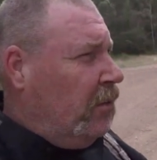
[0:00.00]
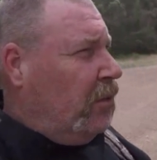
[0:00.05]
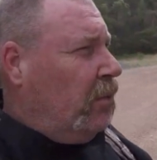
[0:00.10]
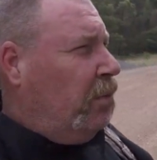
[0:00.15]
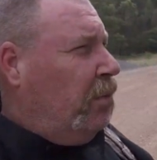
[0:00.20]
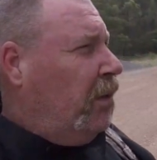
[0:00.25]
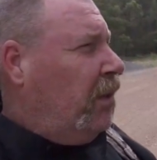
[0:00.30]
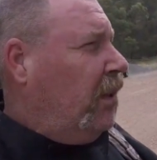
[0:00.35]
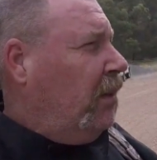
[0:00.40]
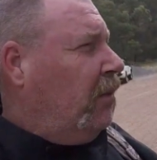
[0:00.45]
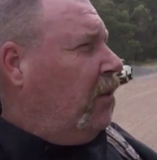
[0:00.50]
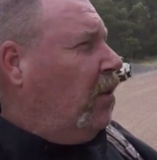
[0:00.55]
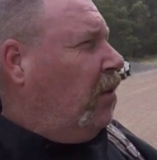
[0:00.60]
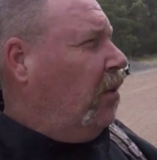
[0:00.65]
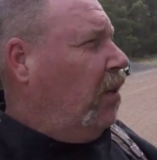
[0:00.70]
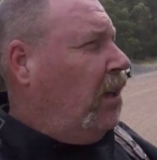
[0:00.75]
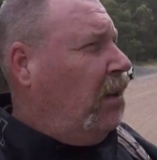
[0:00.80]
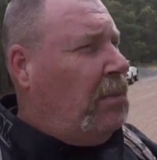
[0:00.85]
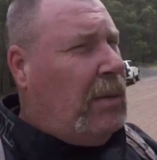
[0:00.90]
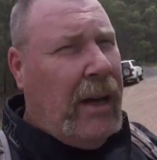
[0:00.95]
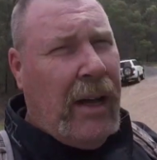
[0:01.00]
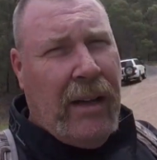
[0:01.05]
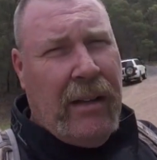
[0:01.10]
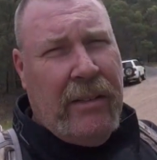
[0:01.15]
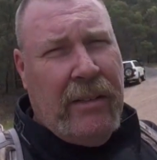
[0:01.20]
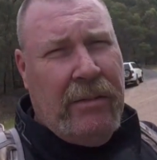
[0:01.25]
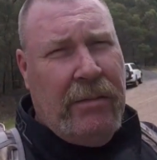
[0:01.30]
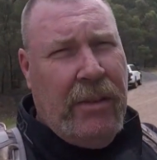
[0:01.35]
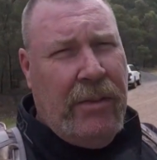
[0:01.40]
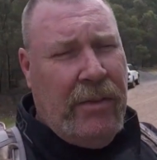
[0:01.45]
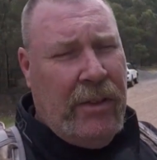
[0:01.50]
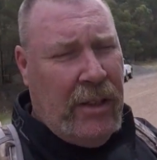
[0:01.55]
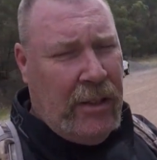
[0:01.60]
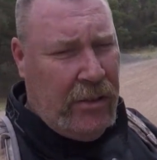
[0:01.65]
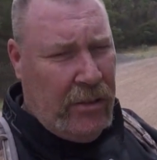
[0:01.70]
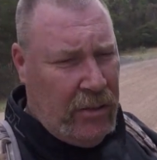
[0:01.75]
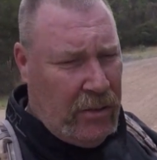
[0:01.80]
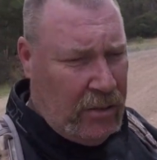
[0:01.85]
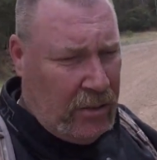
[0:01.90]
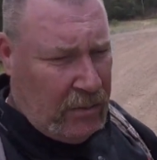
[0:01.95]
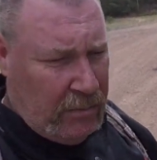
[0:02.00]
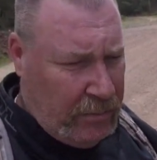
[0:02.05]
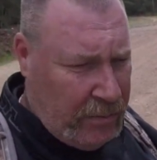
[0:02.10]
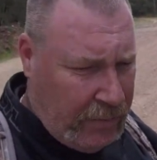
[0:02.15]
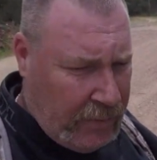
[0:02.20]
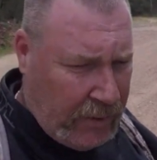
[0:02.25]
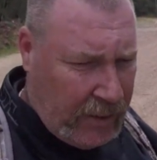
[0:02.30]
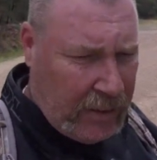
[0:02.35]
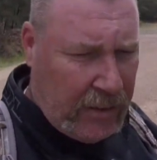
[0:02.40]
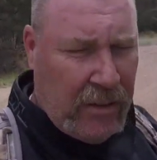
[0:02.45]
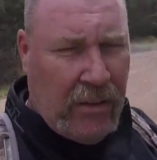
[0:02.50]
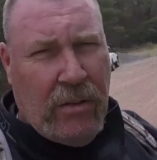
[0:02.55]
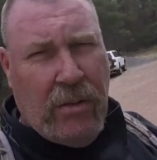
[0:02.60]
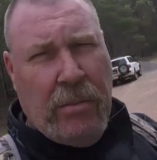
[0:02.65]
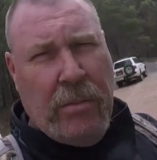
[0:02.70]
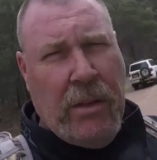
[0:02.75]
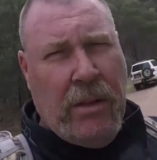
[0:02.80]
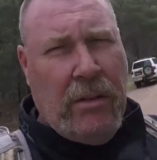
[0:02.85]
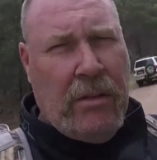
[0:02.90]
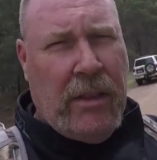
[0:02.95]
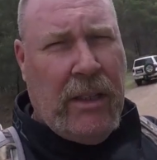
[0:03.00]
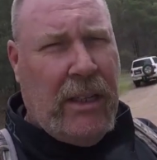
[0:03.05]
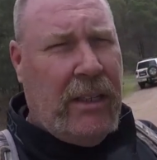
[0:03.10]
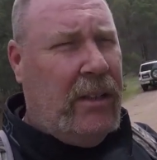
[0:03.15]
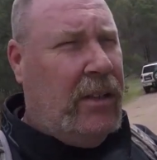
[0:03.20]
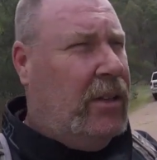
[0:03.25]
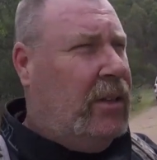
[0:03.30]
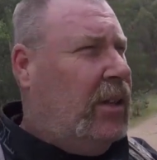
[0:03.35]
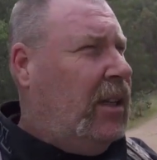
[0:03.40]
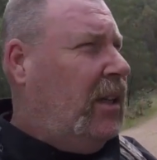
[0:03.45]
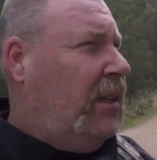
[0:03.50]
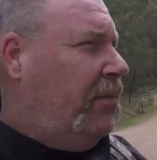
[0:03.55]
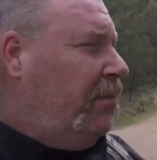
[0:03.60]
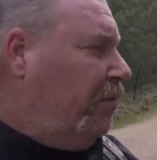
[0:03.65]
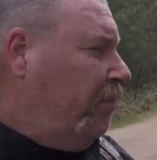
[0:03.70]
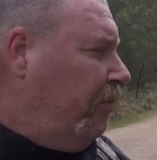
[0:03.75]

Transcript: It pretty dirty, but the river doesn't, the river doesn't normally look that dirty.